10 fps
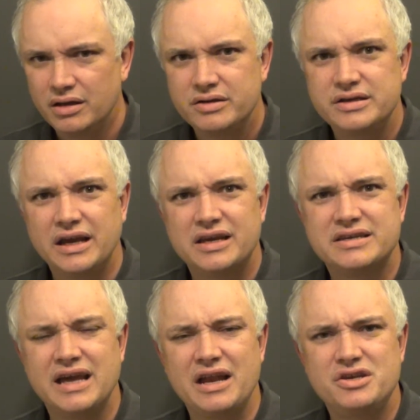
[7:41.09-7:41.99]
Jake's
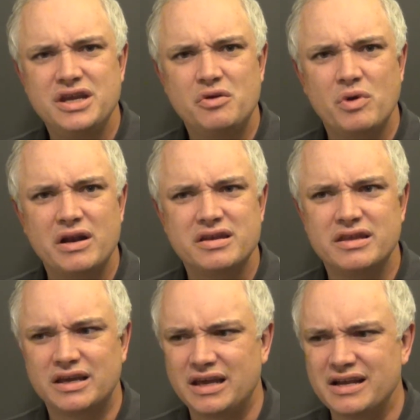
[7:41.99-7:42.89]
dad did read it to
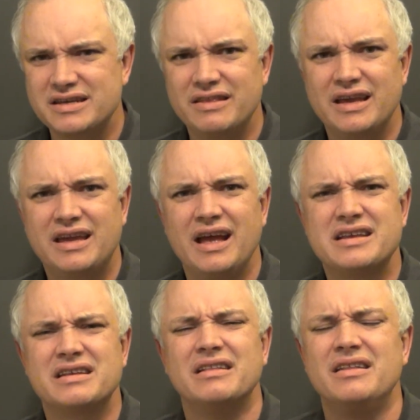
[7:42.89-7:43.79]
the kids and the
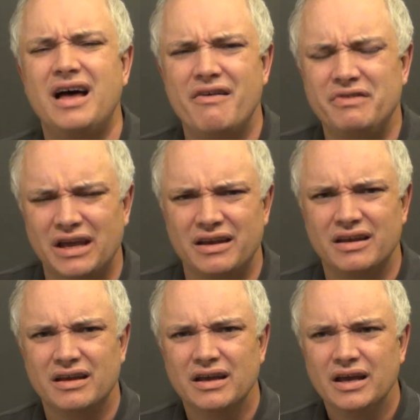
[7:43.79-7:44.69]
kids loved it
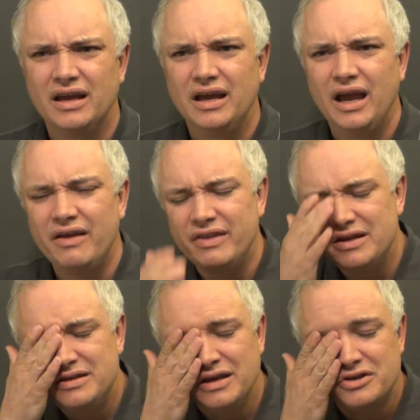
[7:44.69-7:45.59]
and the
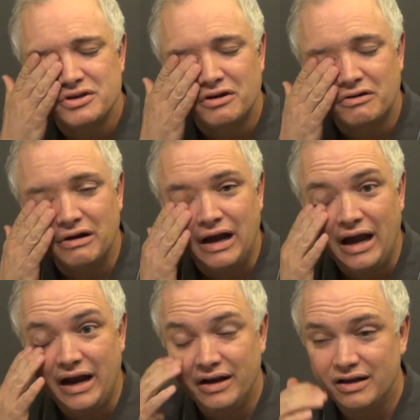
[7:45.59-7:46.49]
teacher
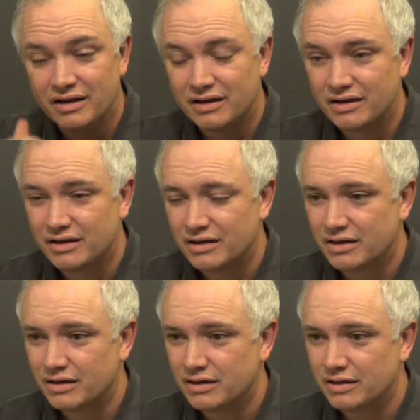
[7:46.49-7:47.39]
cried.
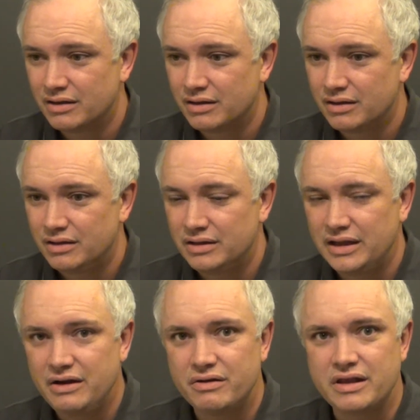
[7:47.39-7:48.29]

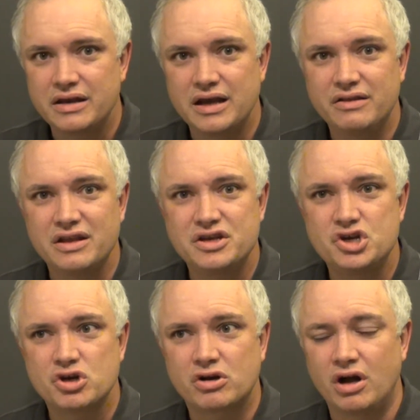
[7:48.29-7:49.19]
Later that night, the
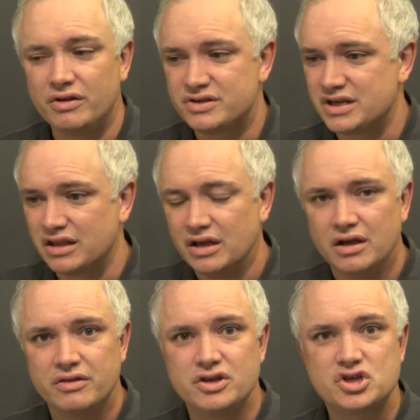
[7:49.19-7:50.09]
teacher called and said
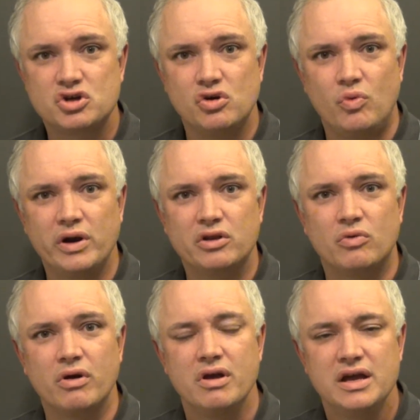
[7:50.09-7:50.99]
the school wanted to
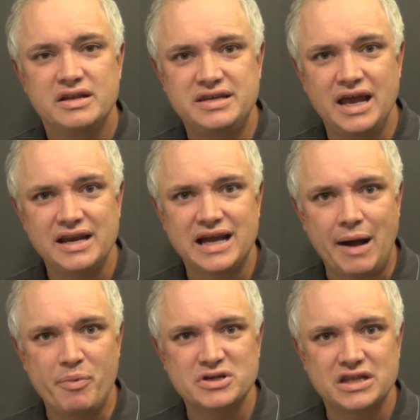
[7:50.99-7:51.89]
order 10
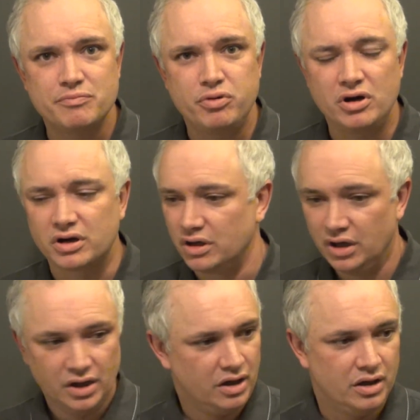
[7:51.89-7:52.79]
copies of the book.
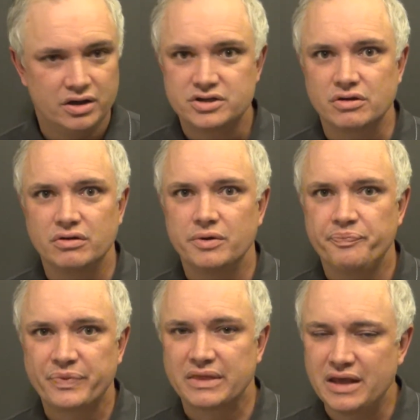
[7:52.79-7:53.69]
So
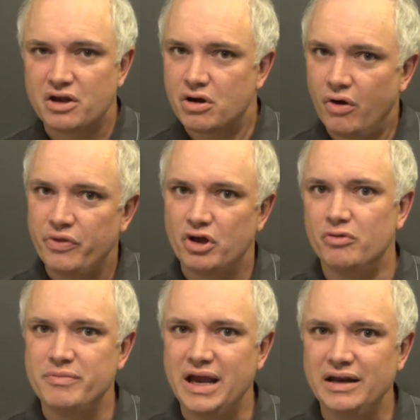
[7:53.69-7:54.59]
they called the
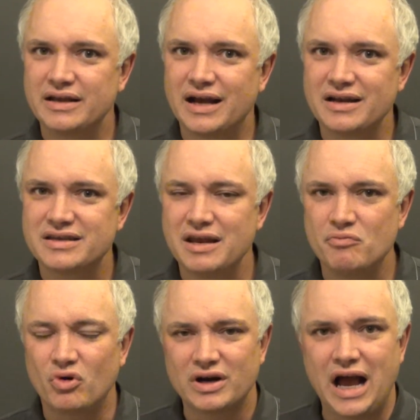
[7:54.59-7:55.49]
old man and got 10
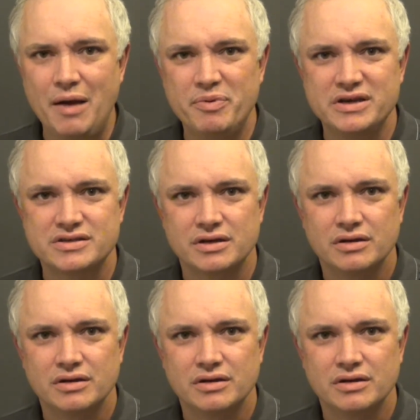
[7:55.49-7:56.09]
more copies.